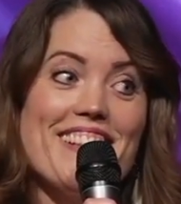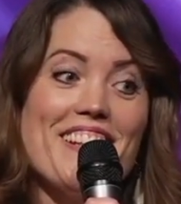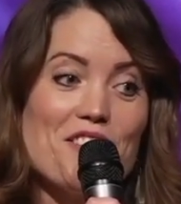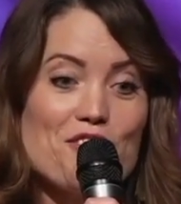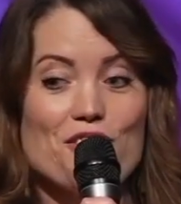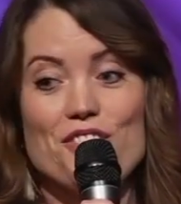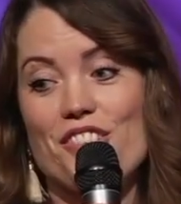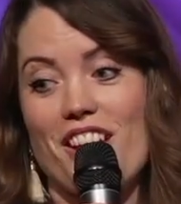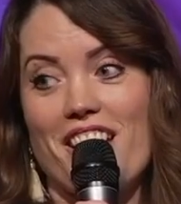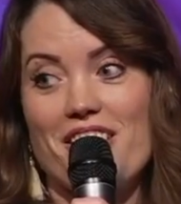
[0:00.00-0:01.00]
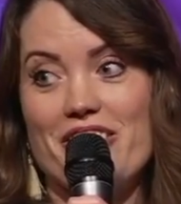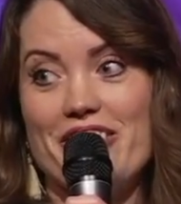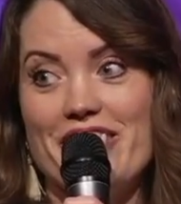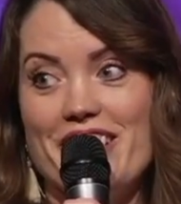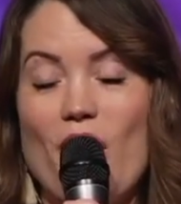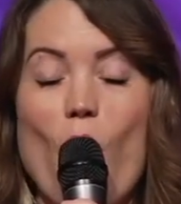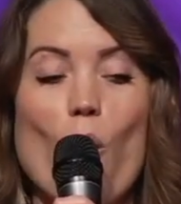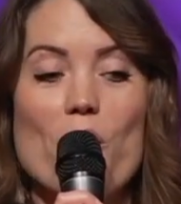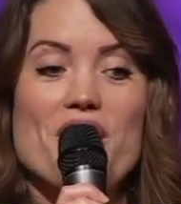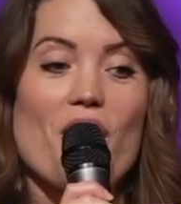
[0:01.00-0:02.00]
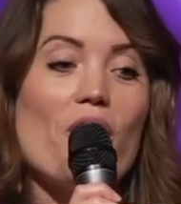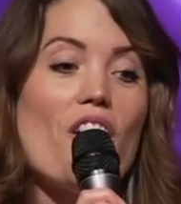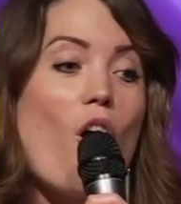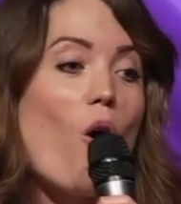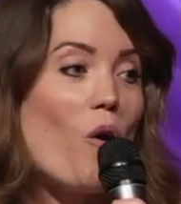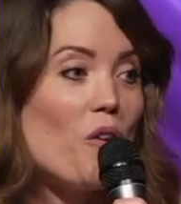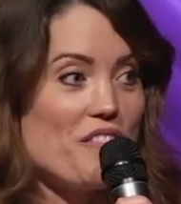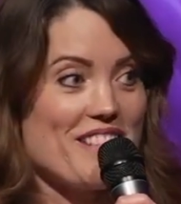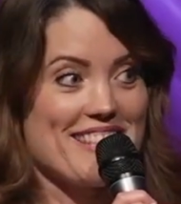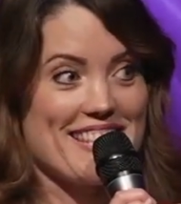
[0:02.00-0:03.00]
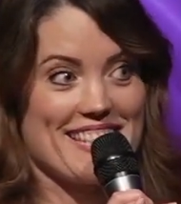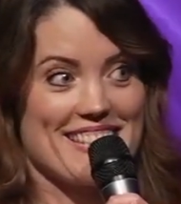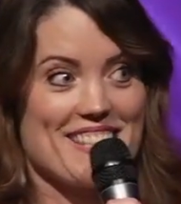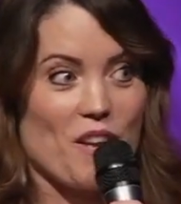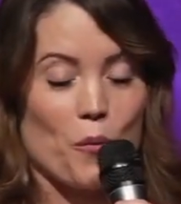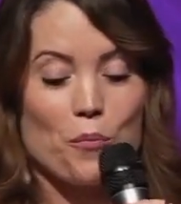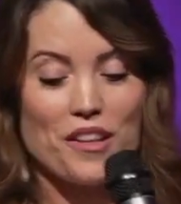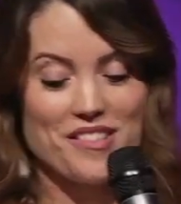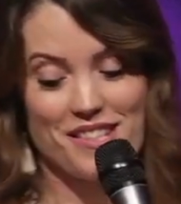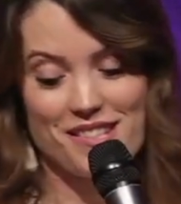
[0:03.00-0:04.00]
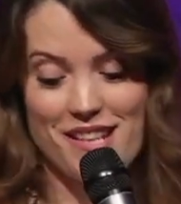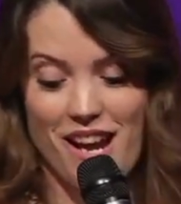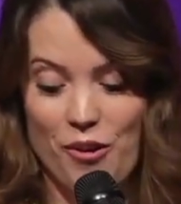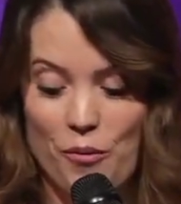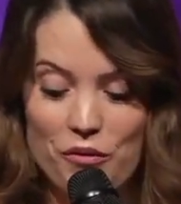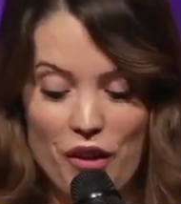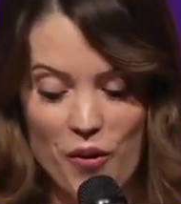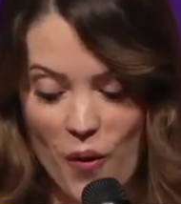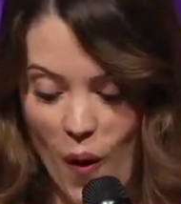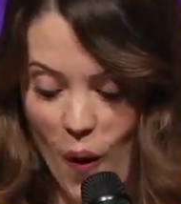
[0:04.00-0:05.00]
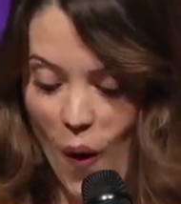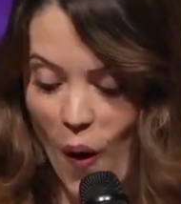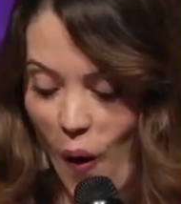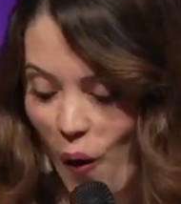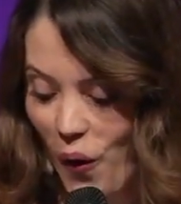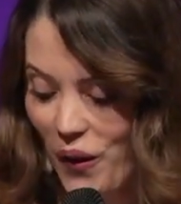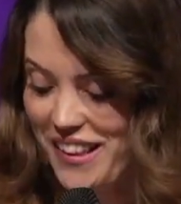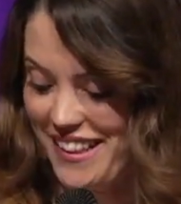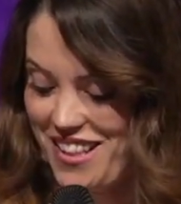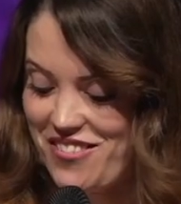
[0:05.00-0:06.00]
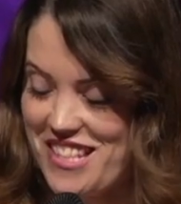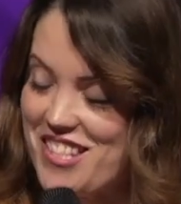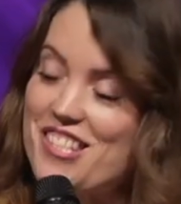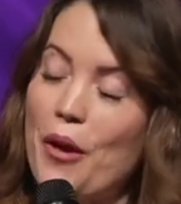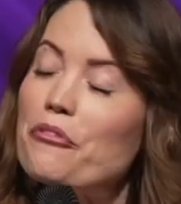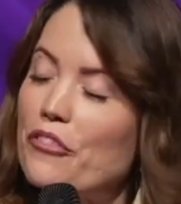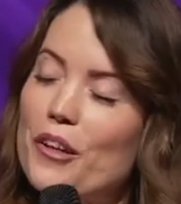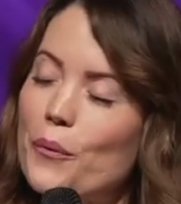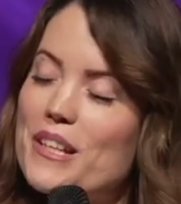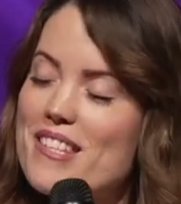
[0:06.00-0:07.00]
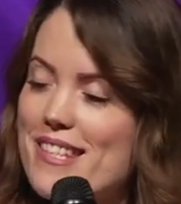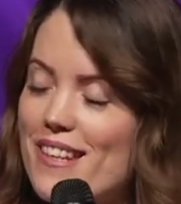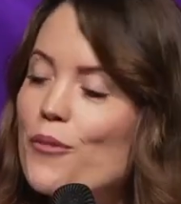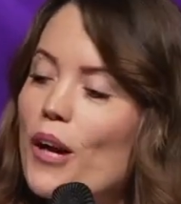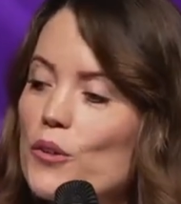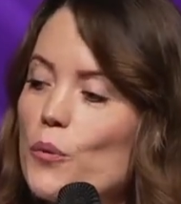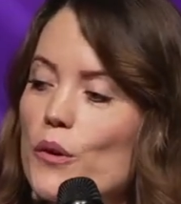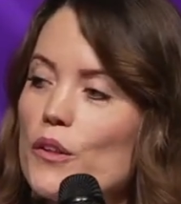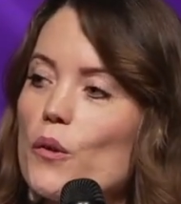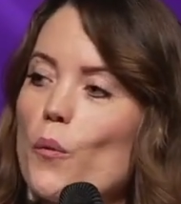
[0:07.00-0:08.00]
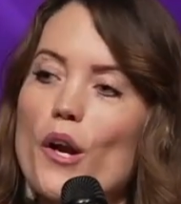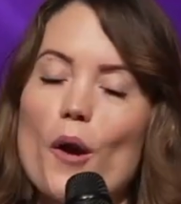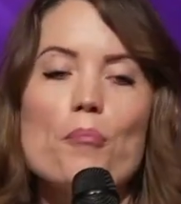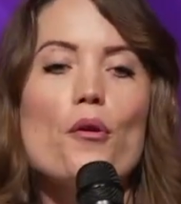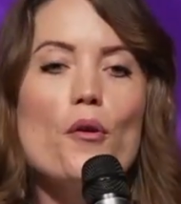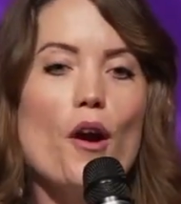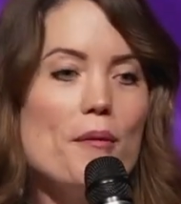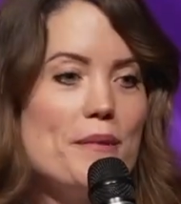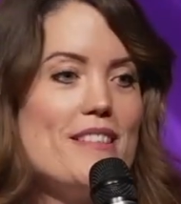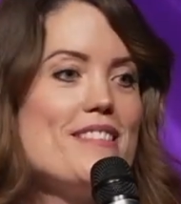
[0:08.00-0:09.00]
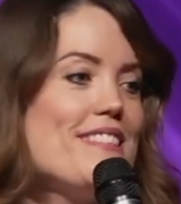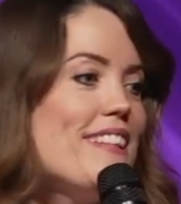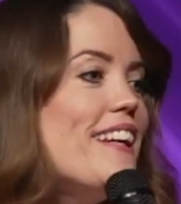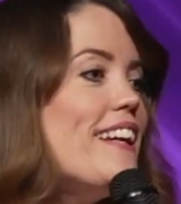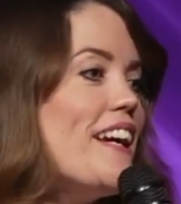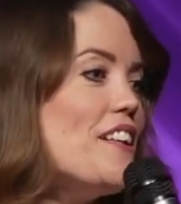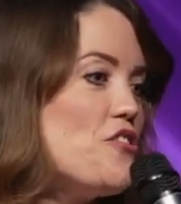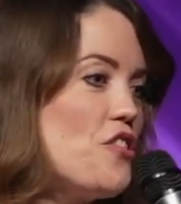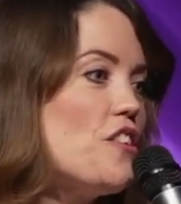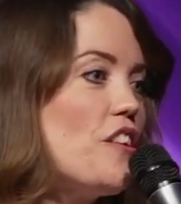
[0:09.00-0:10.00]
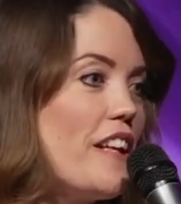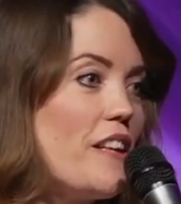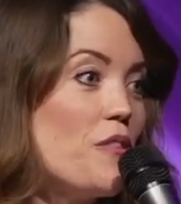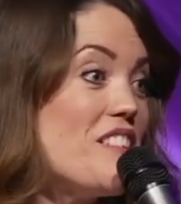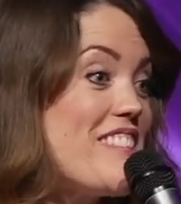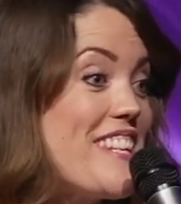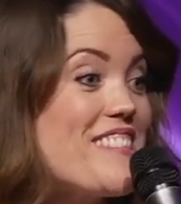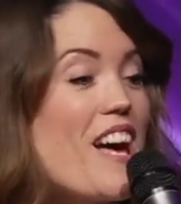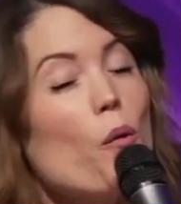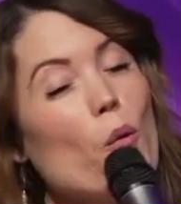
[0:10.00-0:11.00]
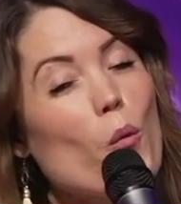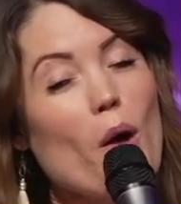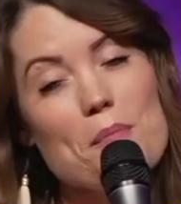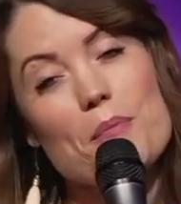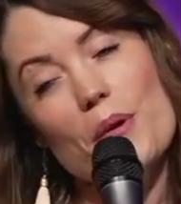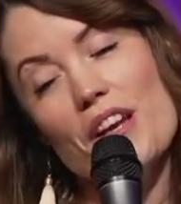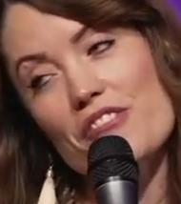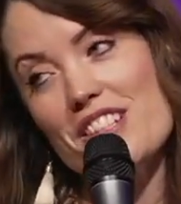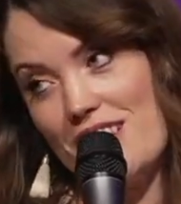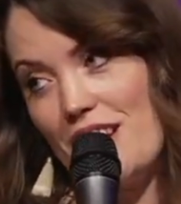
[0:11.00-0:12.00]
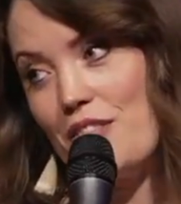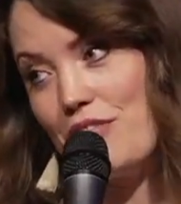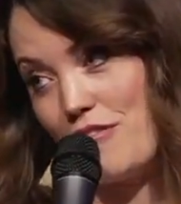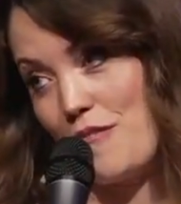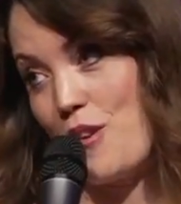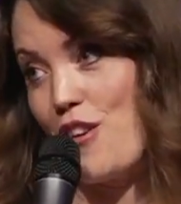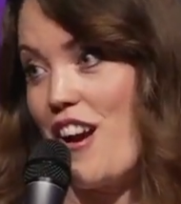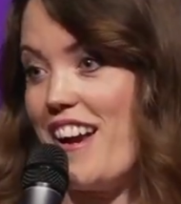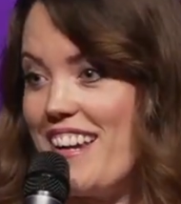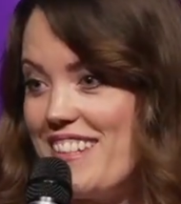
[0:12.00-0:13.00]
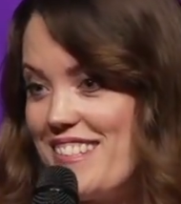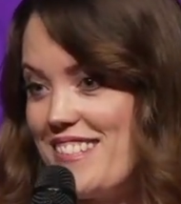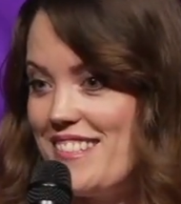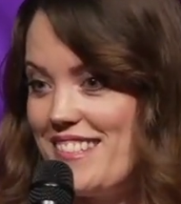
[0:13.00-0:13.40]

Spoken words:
eternal life without all of these things that oppress us now, without all of the suffering we see around the world. We are promised an eternity where he says, I will wipe away every tear from your eyes.